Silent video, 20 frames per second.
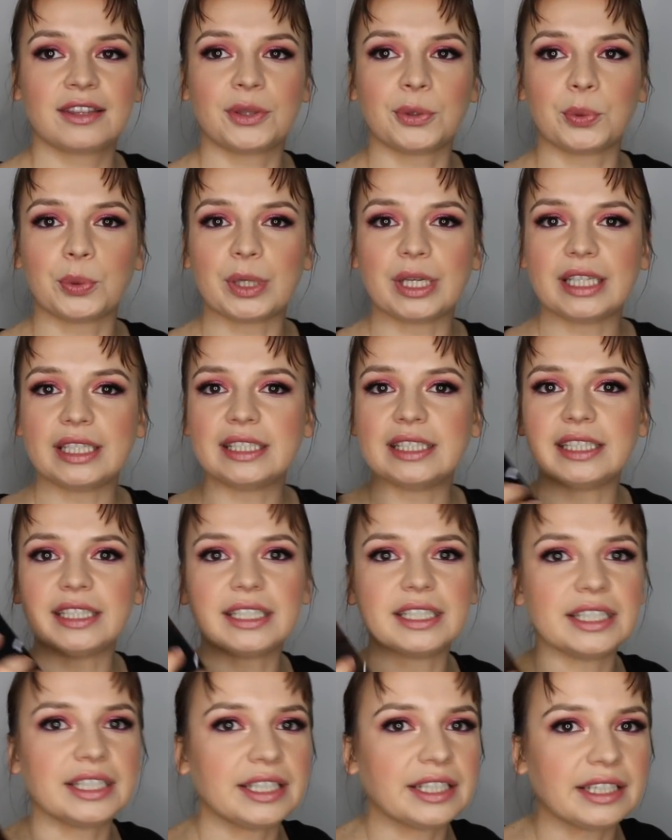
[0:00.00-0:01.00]

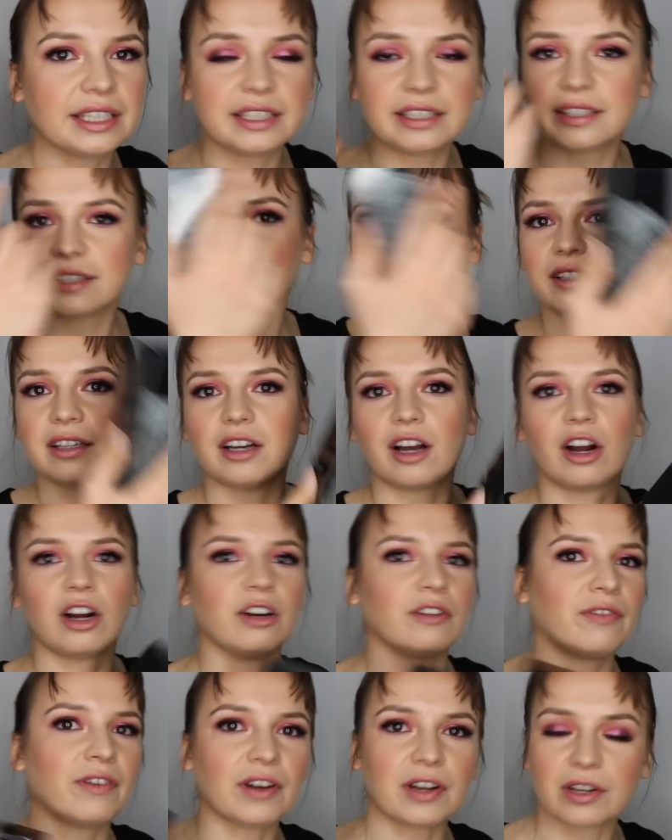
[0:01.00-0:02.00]
3D
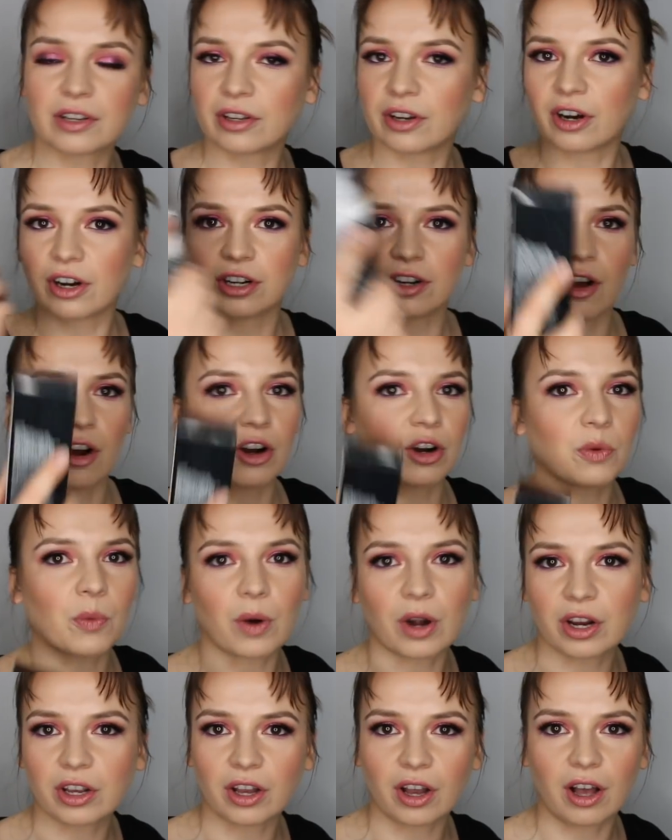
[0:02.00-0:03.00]
avant-garde
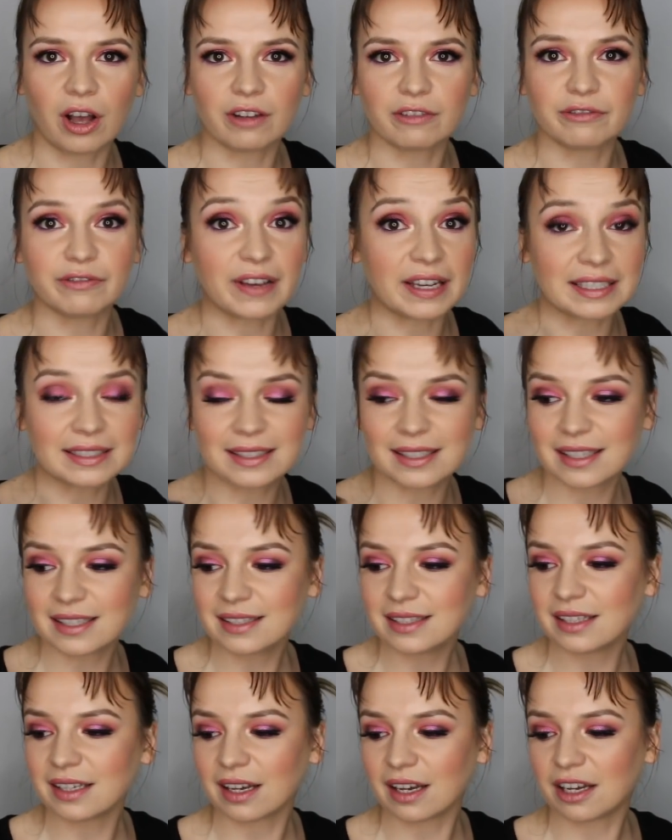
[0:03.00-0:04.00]
artwork on
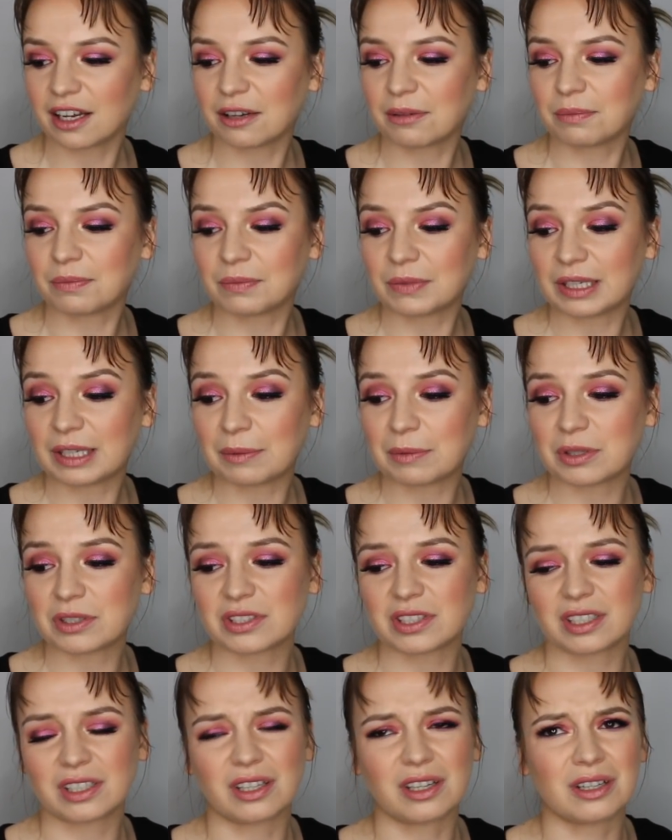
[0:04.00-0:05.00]
faces. I'm
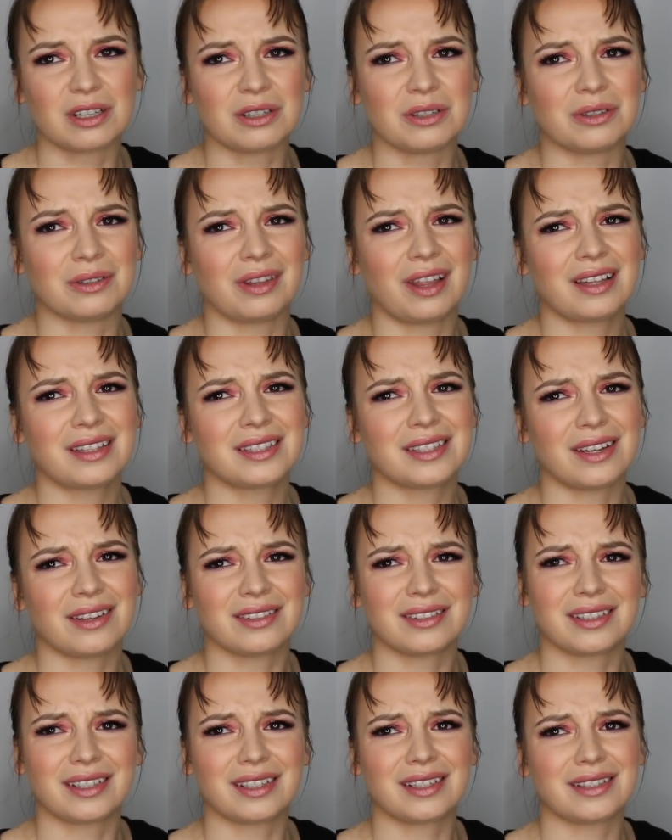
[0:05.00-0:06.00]
just like, oh, that
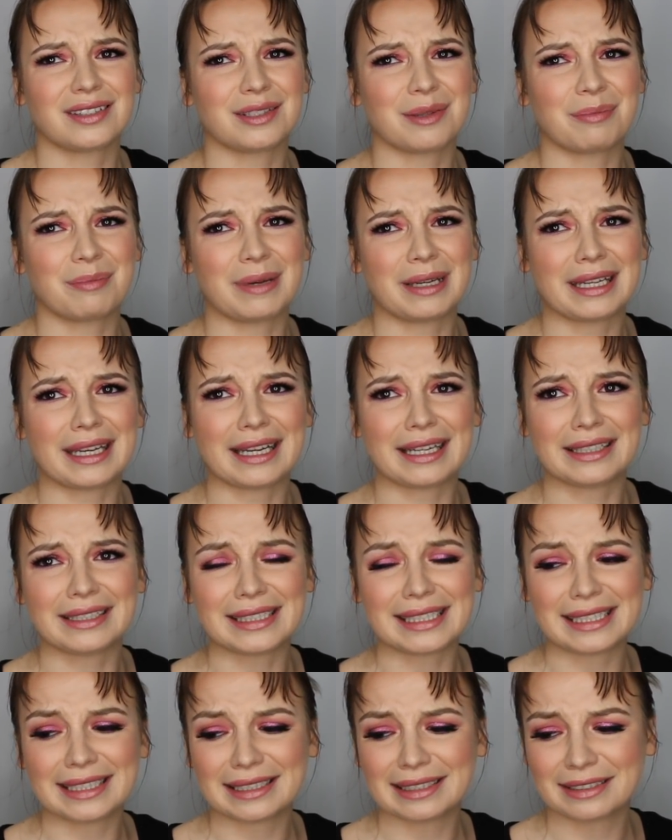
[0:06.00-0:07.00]
sounds like it's up my
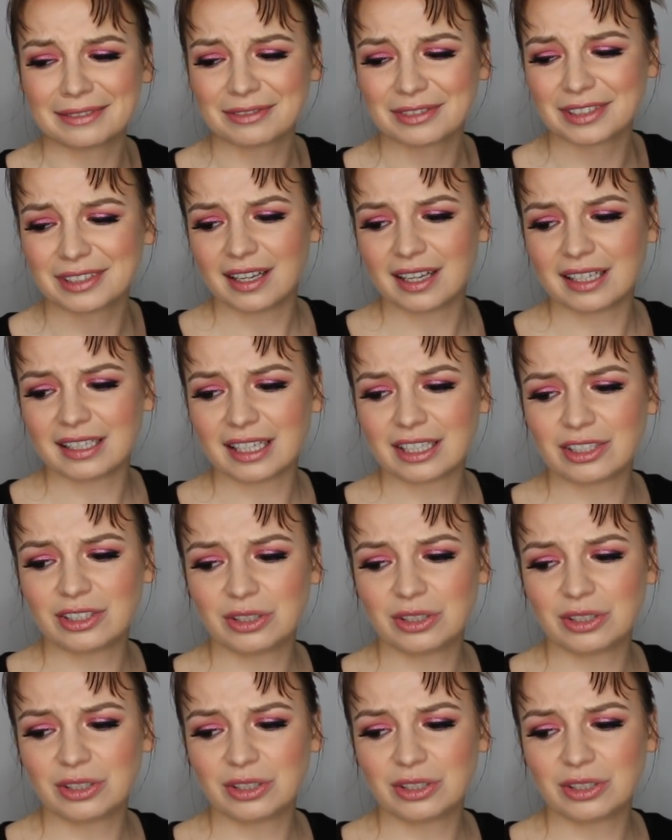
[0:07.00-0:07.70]
alley. And I